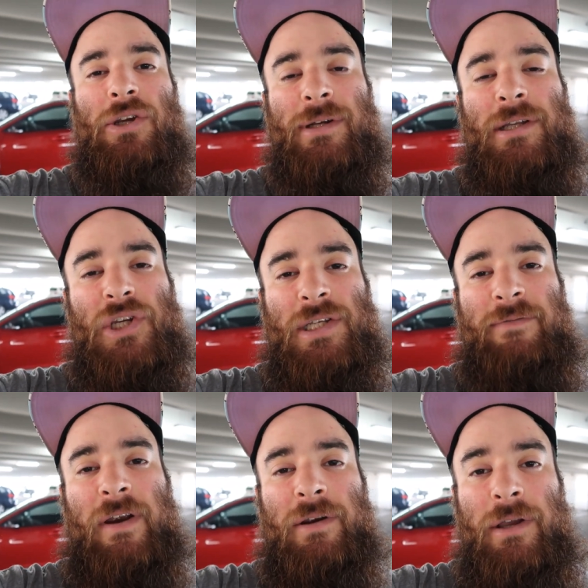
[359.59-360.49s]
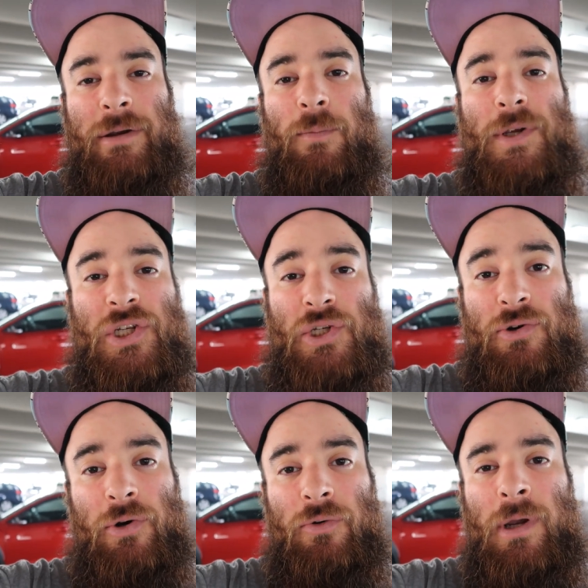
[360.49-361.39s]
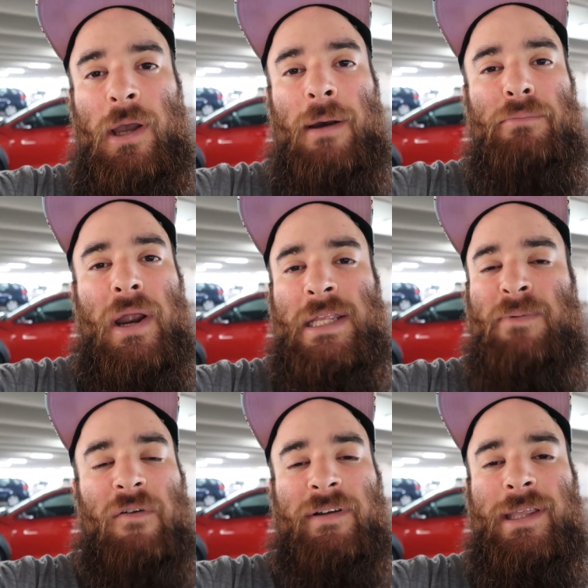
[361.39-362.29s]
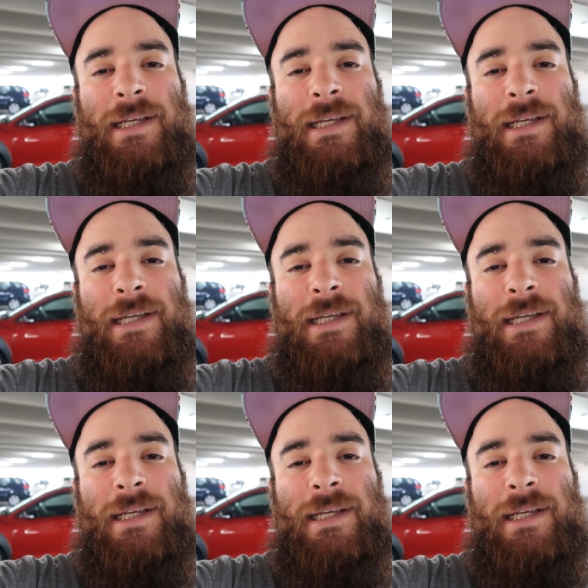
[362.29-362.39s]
your English isn't very good, which is true, but it's perfectly